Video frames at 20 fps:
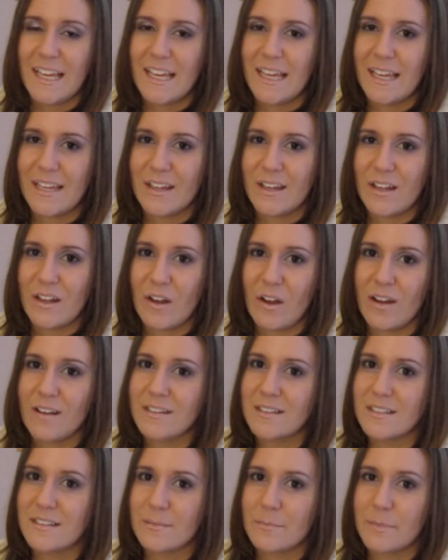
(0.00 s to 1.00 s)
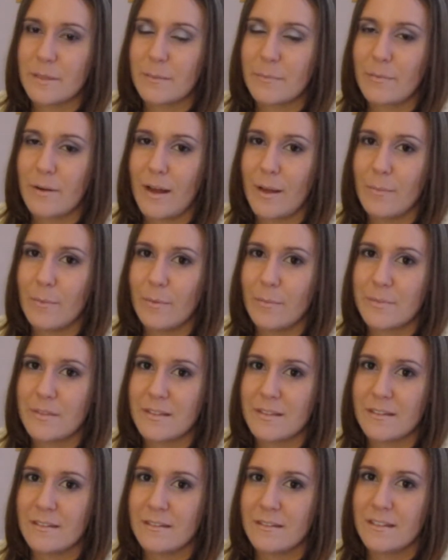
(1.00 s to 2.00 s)
it can cause some big problems
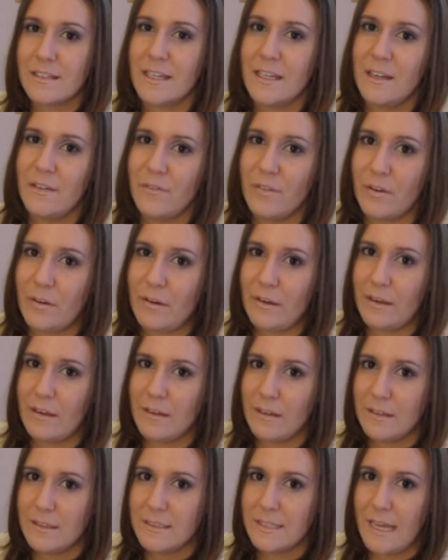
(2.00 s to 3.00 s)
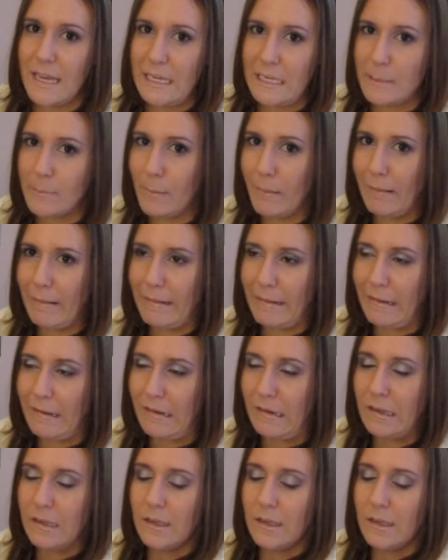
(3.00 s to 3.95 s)
in a very tiny body.